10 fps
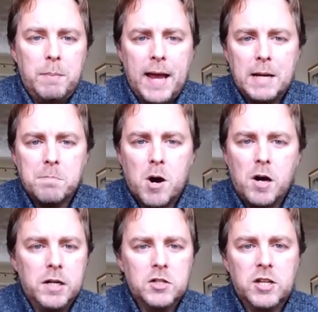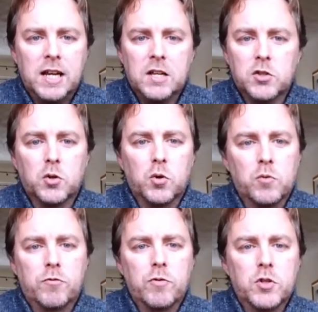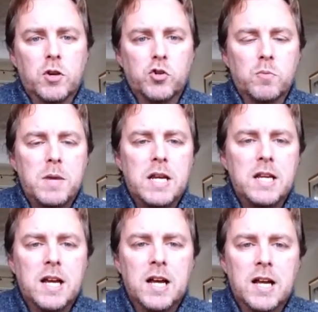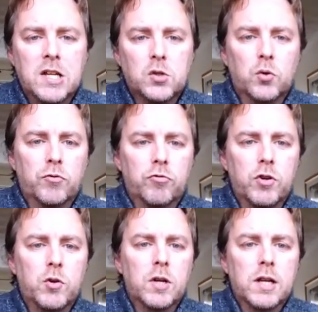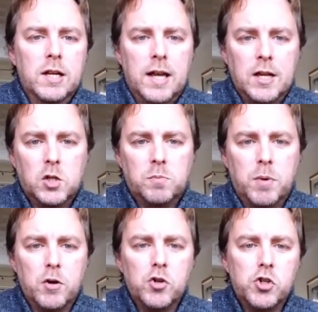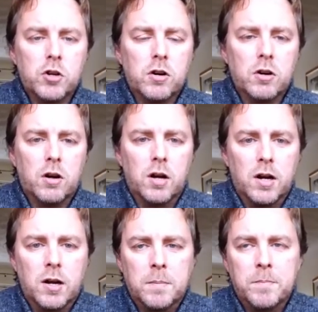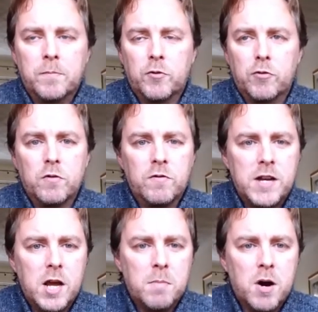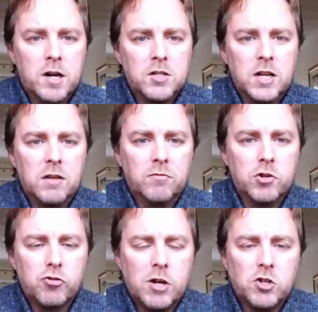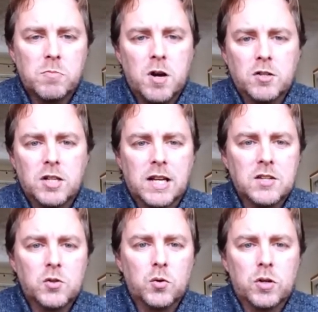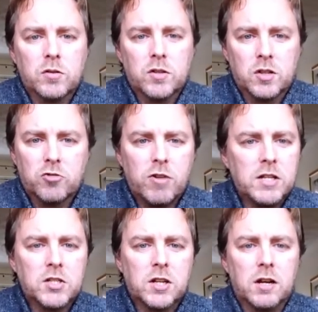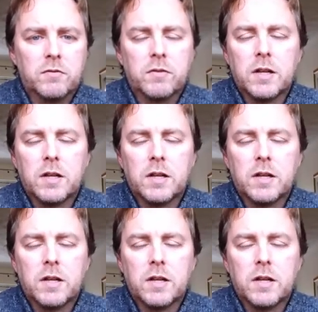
paid marketing. It's all through social media. It's all through exposure, through video marketing, through traction marketing. It's all great stuff.